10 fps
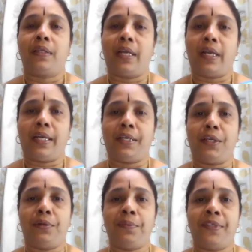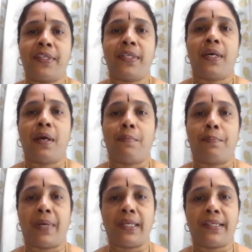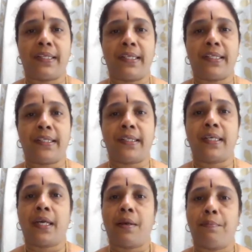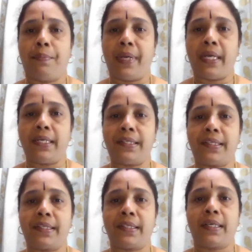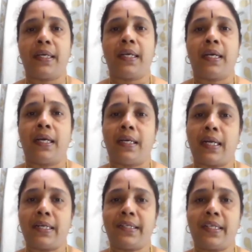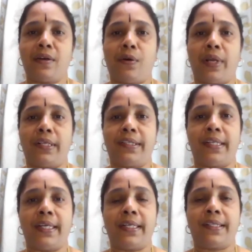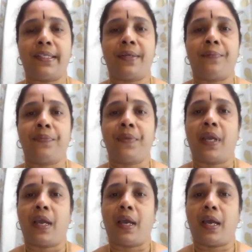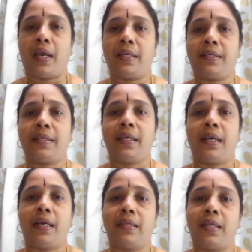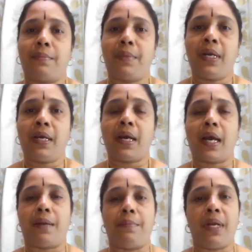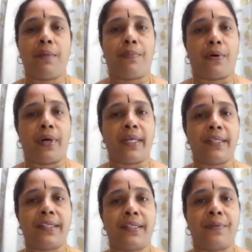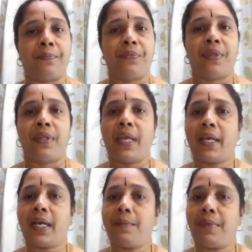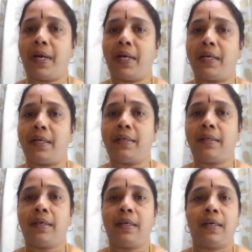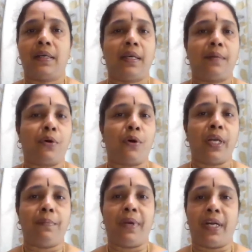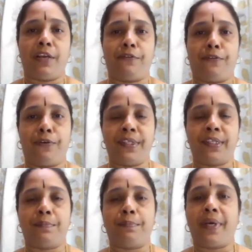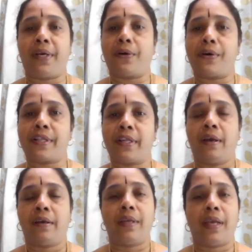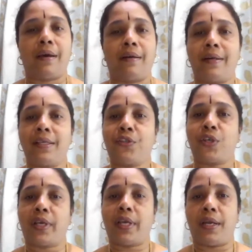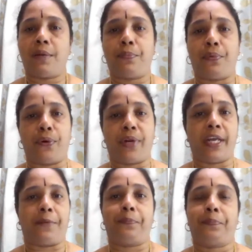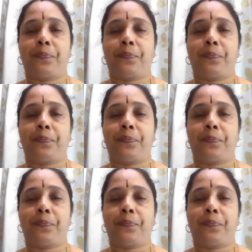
the legumes, pulses, beans, nuts and oil seeds, and the milk and milk products, they come under the bodybuilding foods because they are rich in protein.